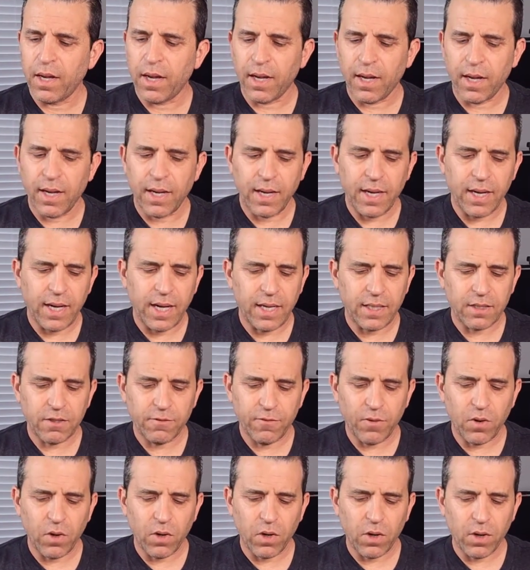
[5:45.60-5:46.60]
Uh, as
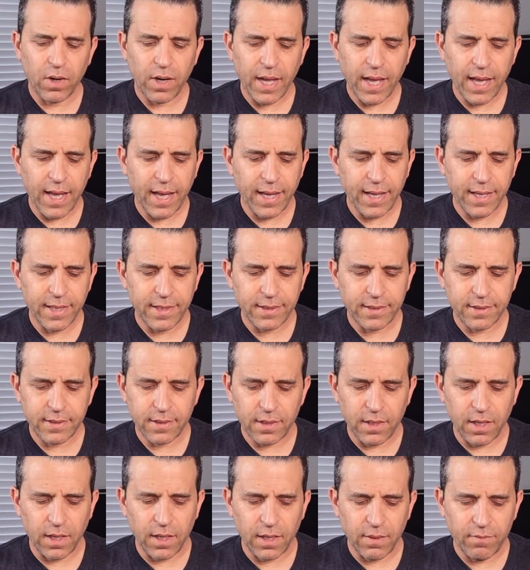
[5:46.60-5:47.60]
far as
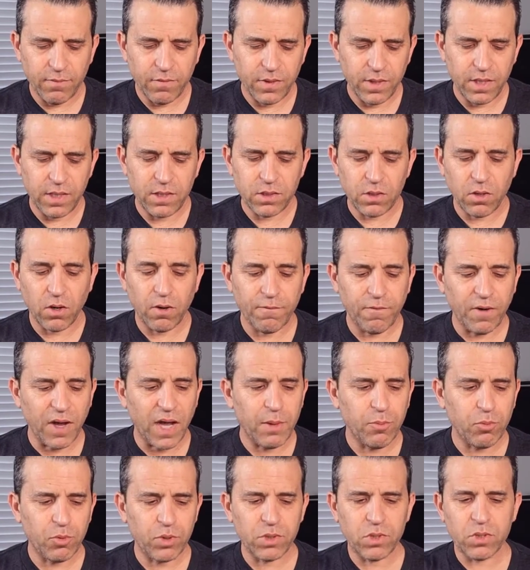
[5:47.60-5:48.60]
uh, these are
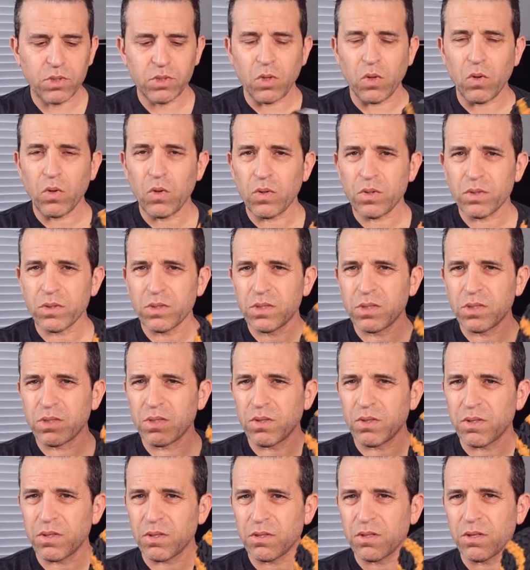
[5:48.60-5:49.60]
vibrant soles,
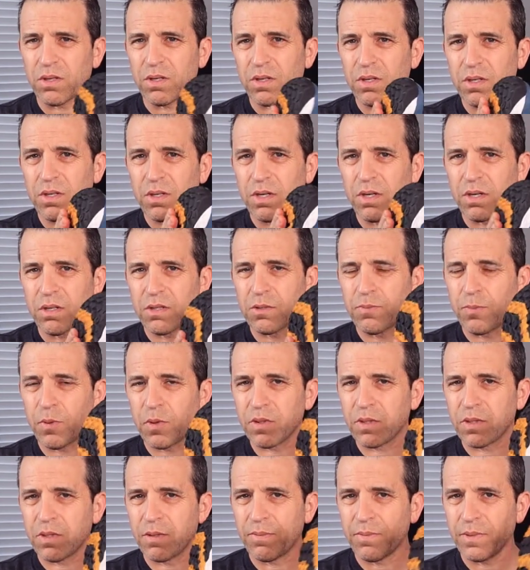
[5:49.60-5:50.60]
so they're you know
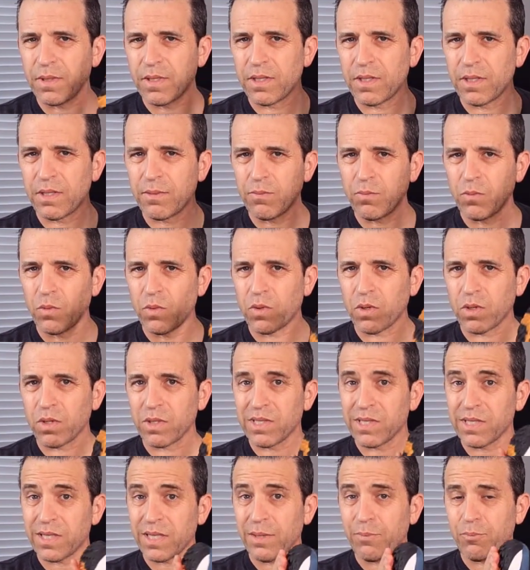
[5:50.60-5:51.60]
supposed to be more
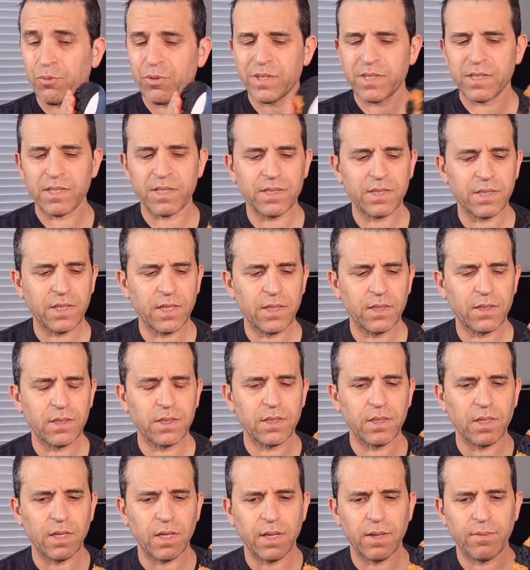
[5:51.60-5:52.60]
slip
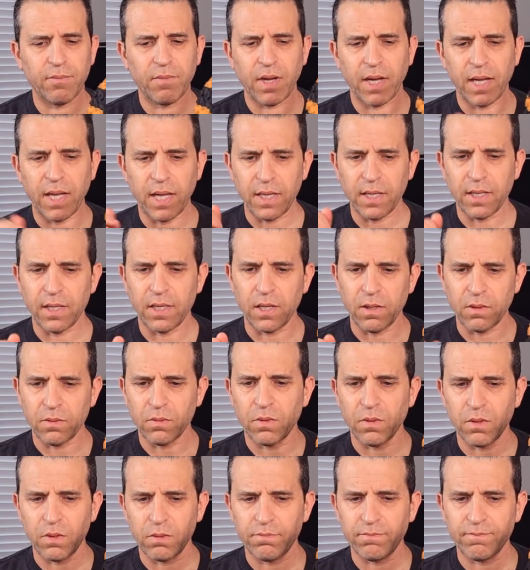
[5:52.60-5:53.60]
resistant. Um, I you know
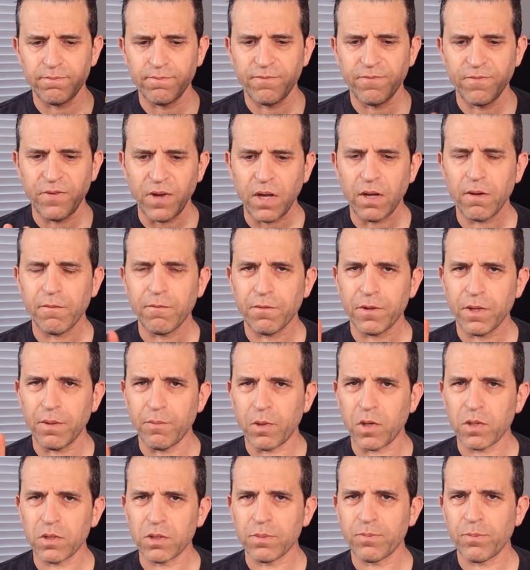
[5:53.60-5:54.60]
felt for the
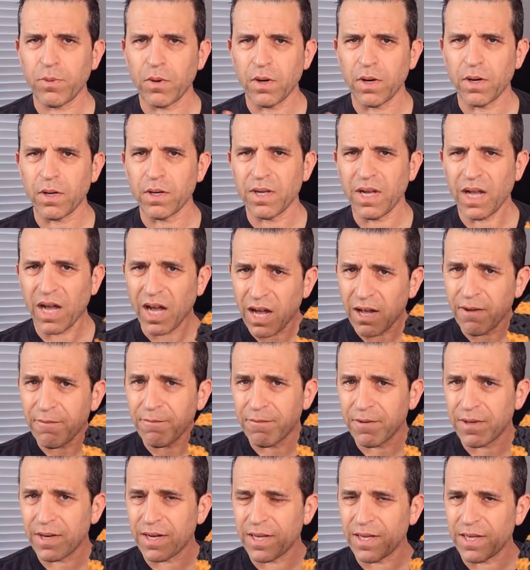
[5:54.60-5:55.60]
most part
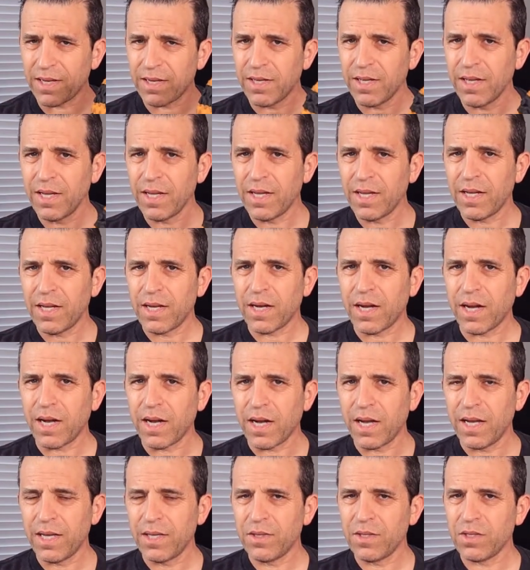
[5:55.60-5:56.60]
confident
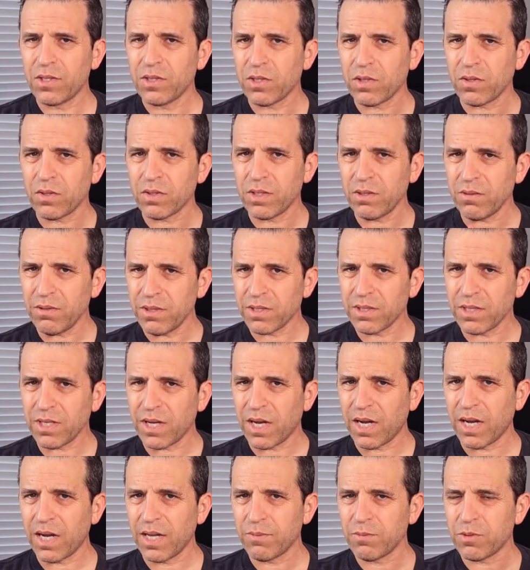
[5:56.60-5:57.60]
uh, in these soles. There were
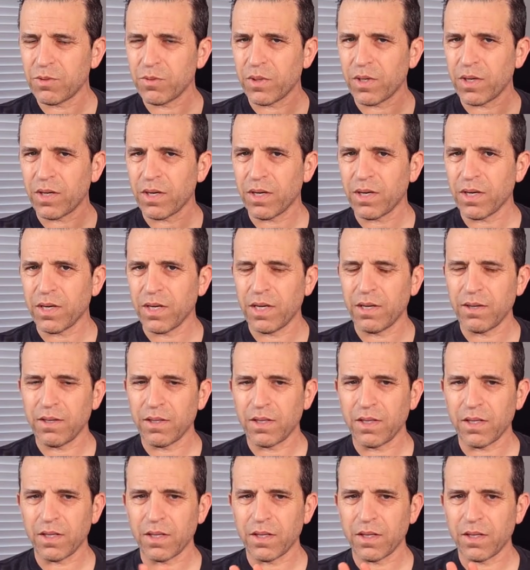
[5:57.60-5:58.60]
times where
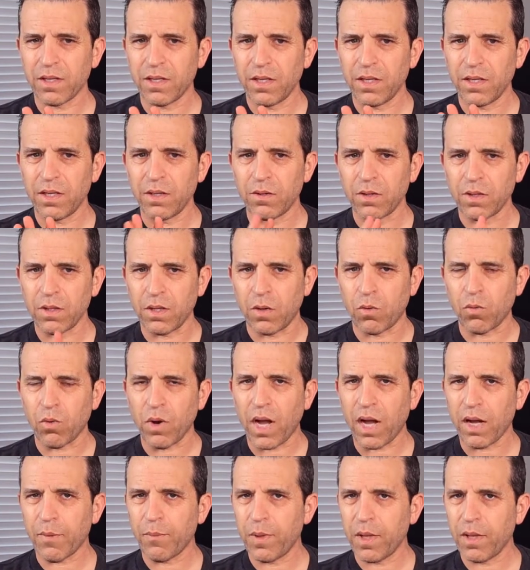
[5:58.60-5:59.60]
it, the the a
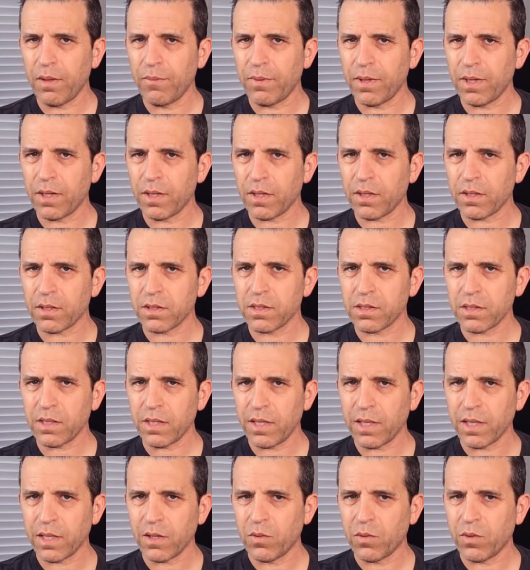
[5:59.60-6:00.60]
rock may be a little
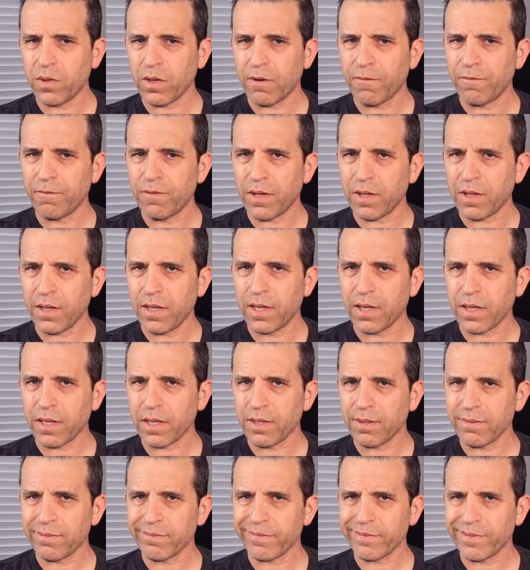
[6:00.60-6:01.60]
slick, where it felt like
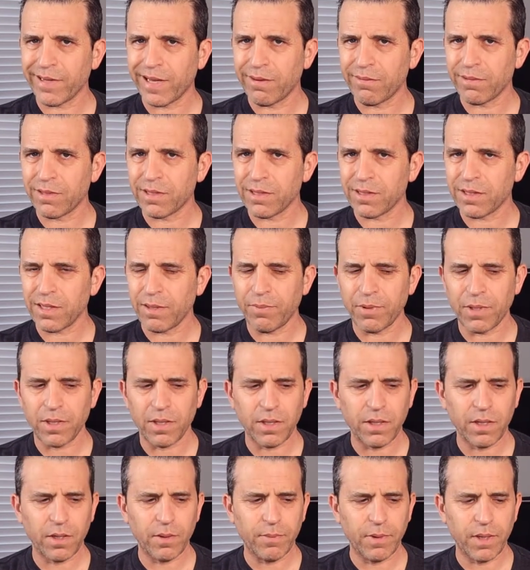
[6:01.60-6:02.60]
I was slipping a
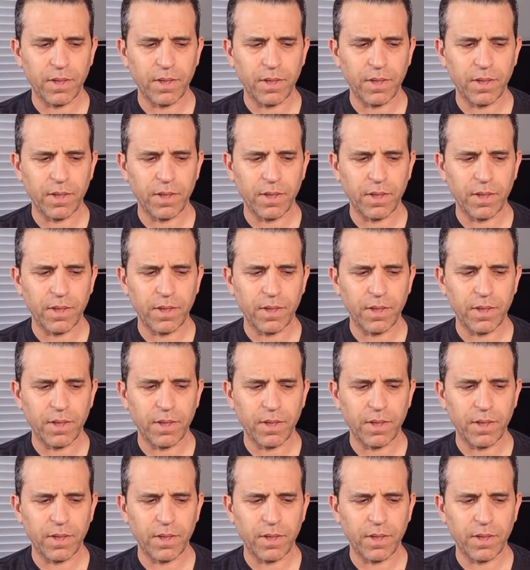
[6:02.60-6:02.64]
little